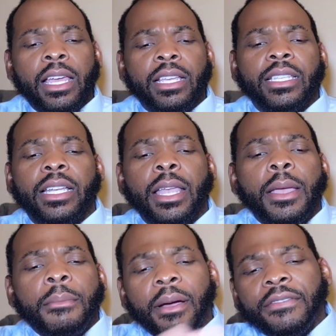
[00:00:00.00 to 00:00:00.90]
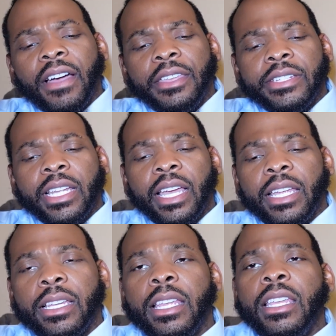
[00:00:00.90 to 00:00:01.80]
It's like, my father
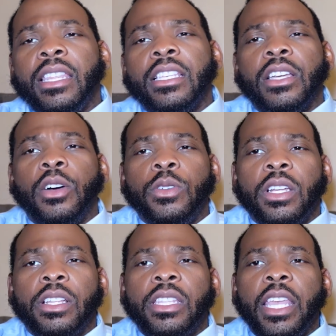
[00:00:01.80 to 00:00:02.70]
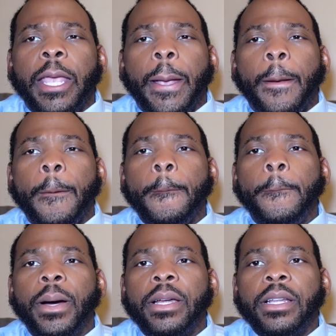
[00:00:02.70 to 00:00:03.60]
died, that's a whole nother thing,
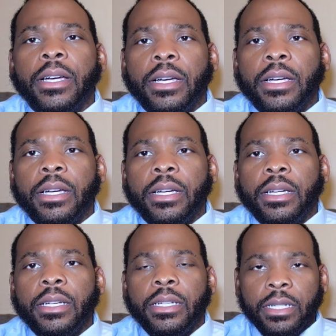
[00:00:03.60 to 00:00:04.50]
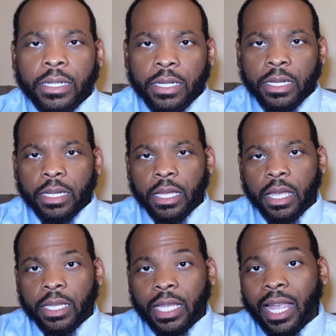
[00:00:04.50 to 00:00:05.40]
but
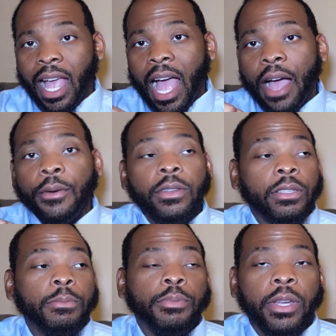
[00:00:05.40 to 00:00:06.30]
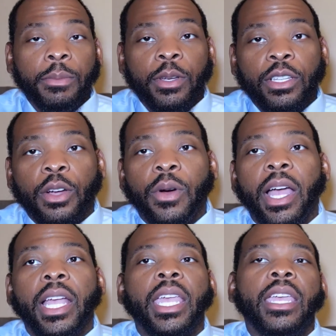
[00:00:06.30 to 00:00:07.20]
it's like, I was pretty much a
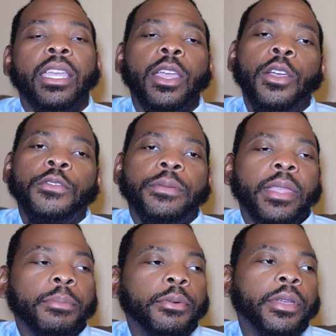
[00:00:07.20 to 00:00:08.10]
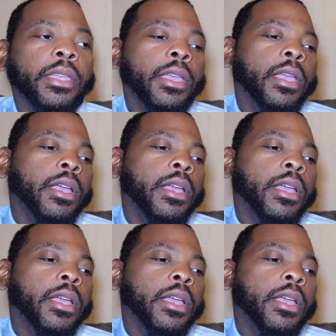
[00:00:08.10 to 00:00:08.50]
quiet kid from that point.